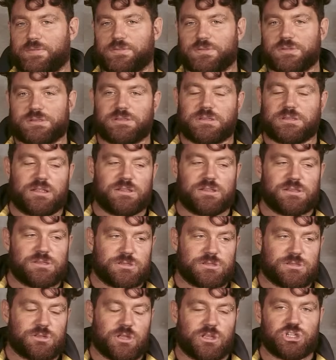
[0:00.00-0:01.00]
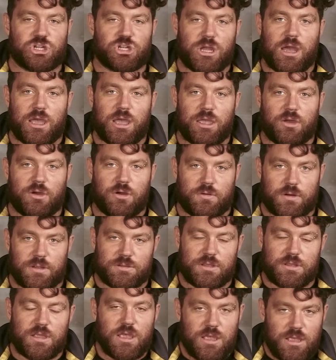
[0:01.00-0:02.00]
to stand such high
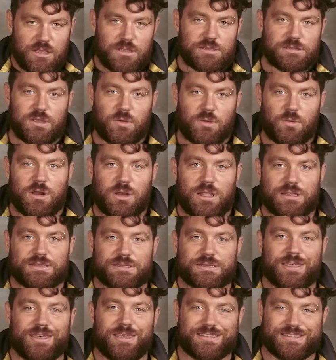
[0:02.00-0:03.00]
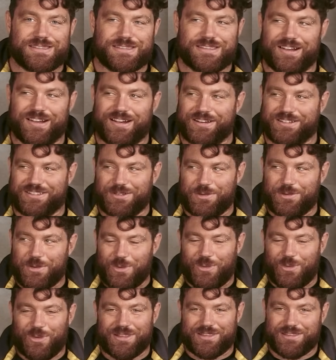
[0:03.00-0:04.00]
current. So let's start to
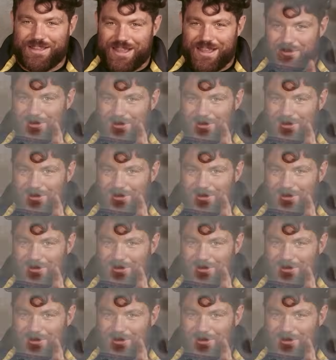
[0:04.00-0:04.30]
cool it down. We